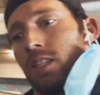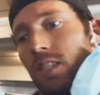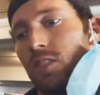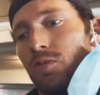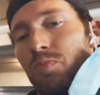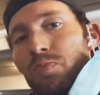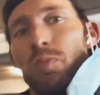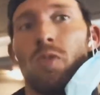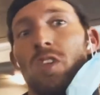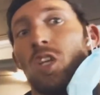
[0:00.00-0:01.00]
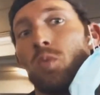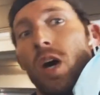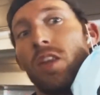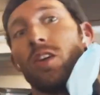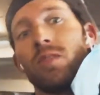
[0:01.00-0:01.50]
It's from good
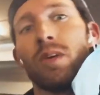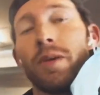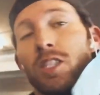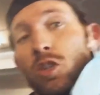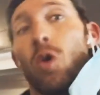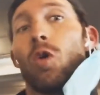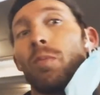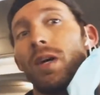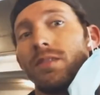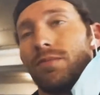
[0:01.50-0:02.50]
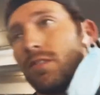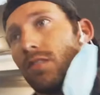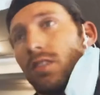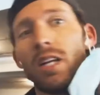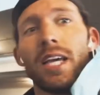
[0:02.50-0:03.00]
weather. I mean, it's cold, but
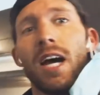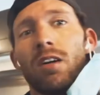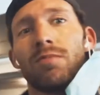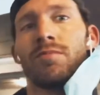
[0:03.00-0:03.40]
sunny out.